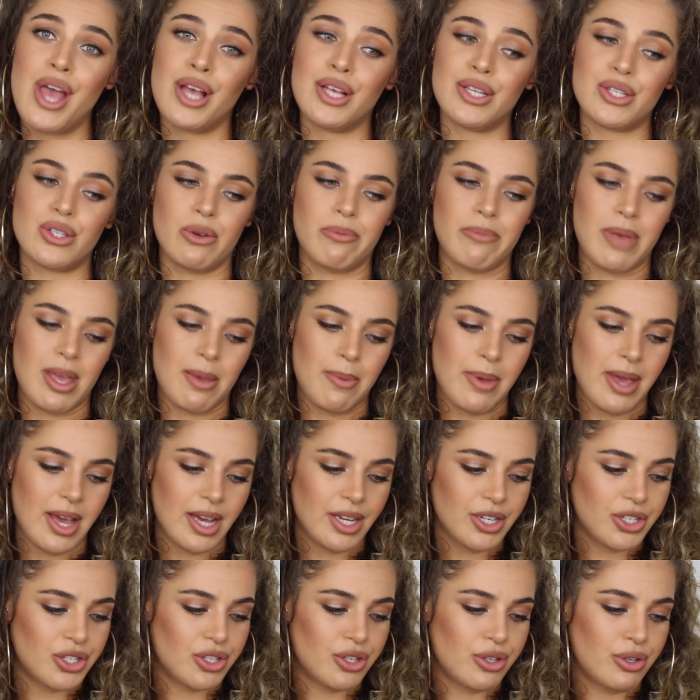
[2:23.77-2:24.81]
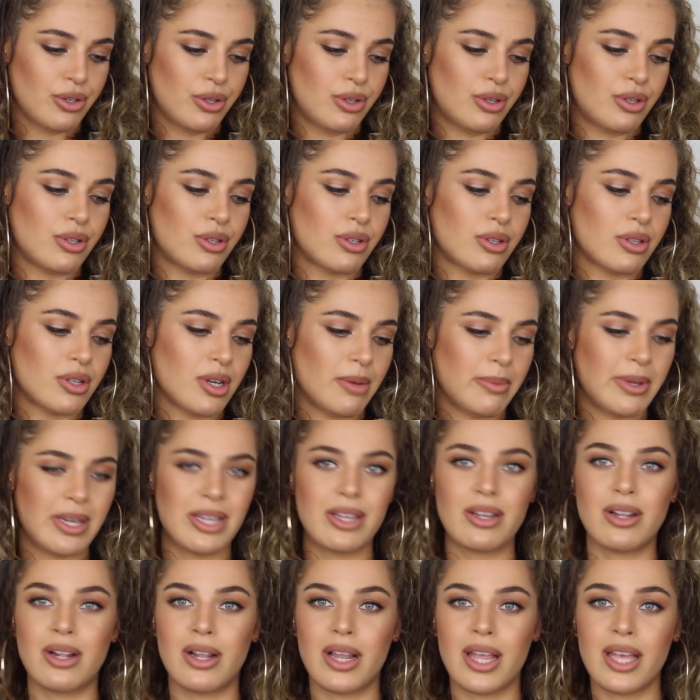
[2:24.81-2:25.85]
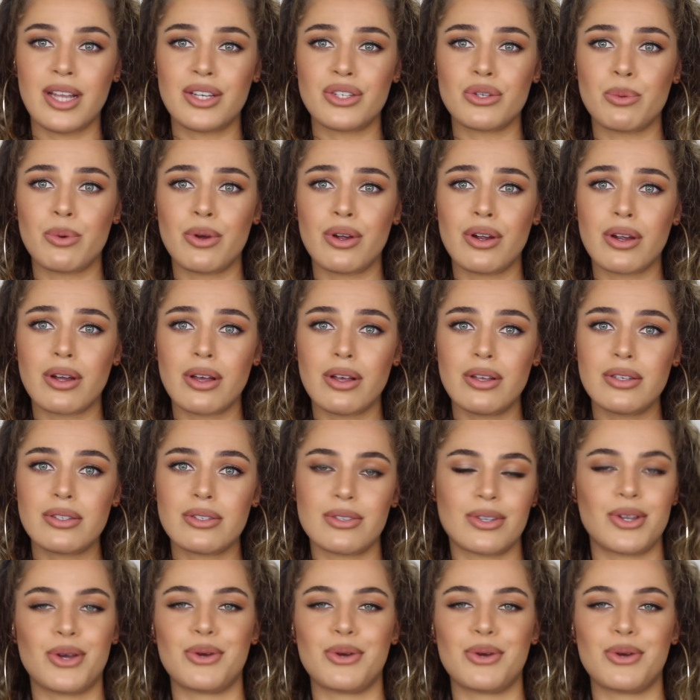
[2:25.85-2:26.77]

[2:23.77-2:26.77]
so maybe I should come a little late to work also.